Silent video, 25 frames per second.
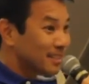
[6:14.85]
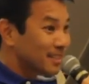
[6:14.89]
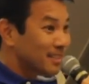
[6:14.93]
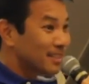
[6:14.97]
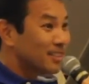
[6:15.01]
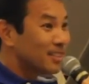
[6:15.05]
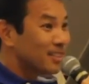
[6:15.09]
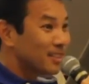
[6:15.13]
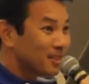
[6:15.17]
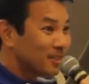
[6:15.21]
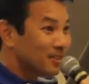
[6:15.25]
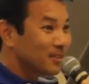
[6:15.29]

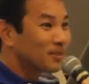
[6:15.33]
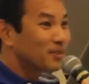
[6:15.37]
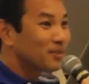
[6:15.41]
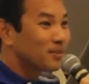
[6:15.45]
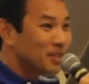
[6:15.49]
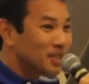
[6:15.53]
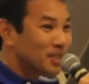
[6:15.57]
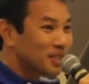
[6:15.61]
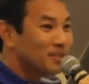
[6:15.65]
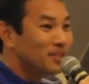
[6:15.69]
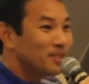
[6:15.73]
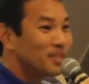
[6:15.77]
You know,
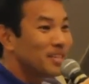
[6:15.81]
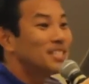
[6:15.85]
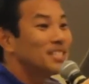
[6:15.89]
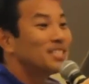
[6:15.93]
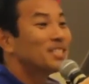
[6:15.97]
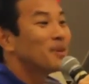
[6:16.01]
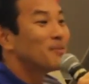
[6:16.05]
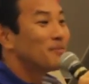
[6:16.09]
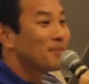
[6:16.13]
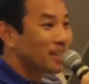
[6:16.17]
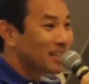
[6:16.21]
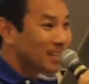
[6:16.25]
when you did
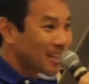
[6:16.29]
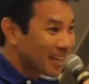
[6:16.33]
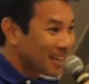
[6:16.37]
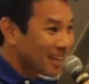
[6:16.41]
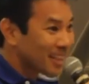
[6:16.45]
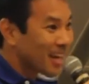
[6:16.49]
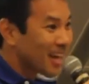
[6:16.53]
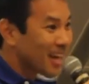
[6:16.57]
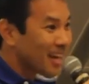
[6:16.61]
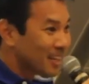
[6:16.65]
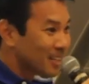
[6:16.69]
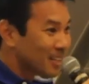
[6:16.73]
something like
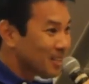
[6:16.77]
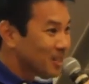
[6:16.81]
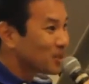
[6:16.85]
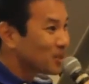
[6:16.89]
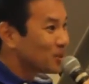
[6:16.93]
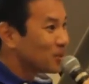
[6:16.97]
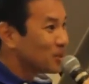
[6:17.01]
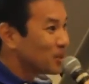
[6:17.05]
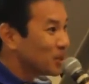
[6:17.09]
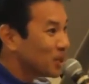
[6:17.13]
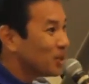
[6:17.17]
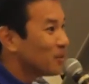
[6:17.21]
that at
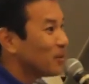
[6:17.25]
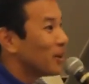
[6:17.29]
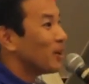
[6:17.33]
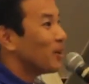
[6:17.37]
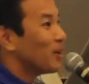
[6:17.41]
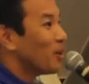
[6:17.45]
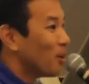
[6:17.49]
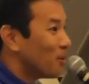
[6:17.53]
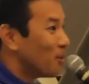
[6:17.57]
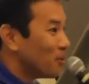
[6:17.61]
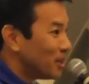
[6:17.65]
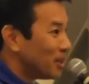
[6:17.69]
school, you went
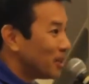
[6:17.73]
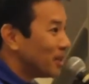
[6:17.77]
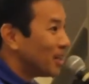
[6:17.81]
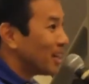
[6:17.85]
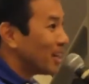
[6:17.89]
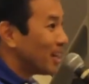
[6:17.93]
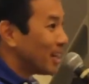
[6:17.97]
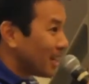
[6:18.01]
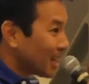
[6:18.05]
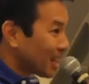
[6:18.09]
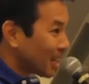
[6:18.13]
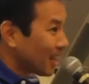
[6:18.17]
home, you
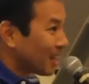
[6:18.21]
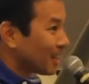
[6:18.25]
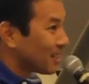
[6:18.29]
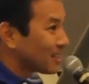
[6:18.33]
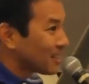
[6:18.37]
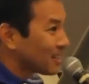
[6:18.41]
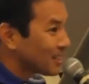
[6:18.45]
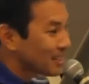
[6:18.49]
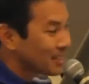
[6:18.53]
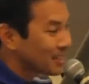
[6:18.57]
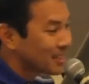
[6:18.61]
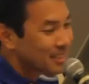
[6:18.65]
got
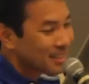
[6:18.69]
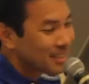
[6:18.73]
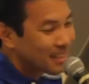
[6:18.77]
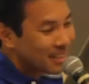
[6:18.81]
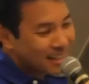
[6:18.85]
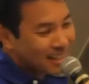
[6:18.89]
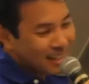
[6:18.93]
lickings.